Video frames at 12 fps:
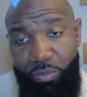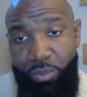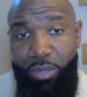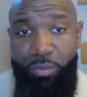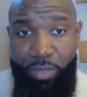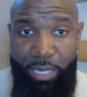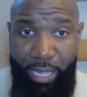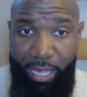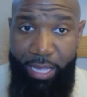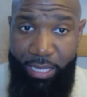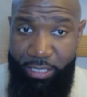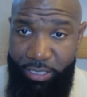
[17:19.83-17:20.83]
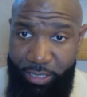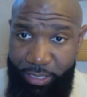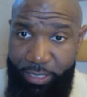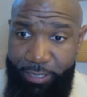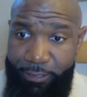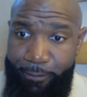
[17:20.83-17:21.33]
What we can
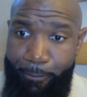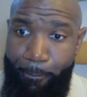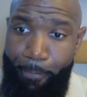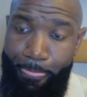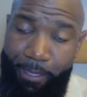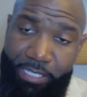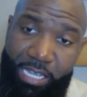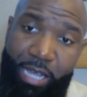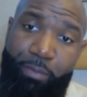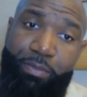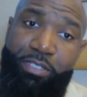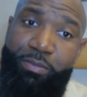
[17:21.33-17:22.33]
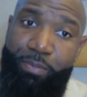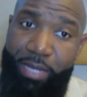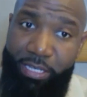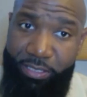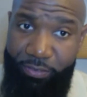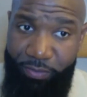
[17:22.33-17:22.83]
change is our
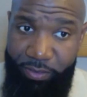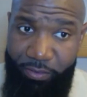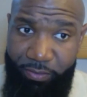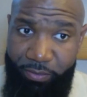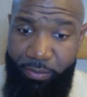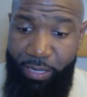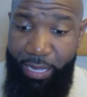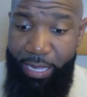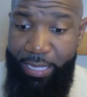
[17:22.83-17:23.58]
perspective of them,